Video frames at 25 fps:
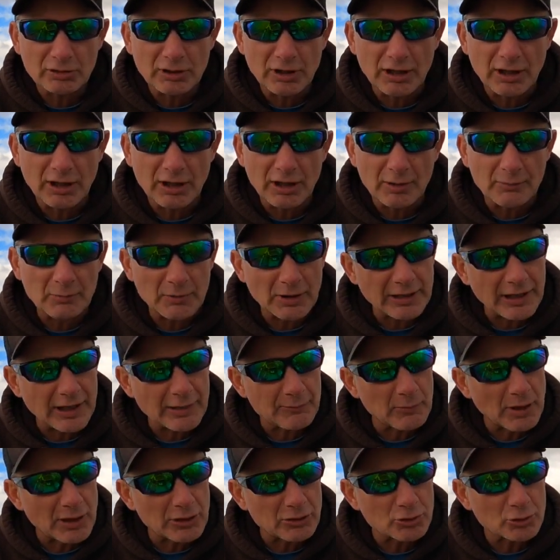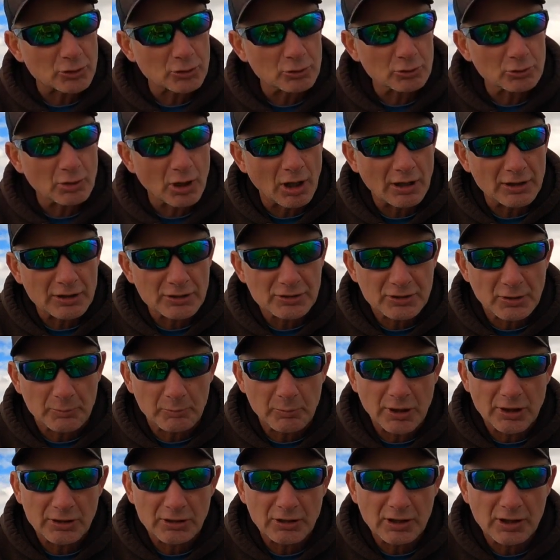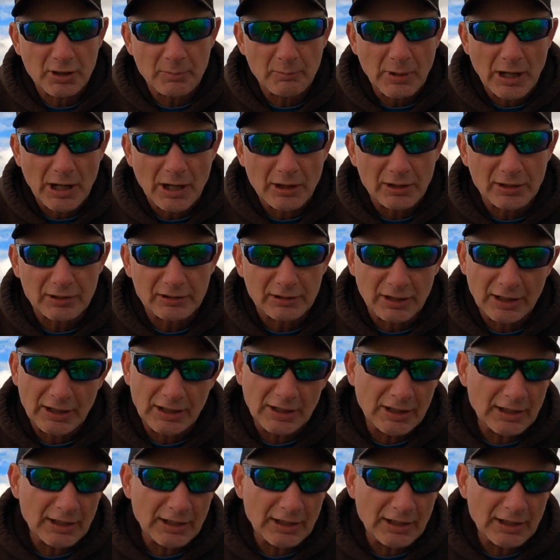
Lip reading: I gave my true, honest opinion about it.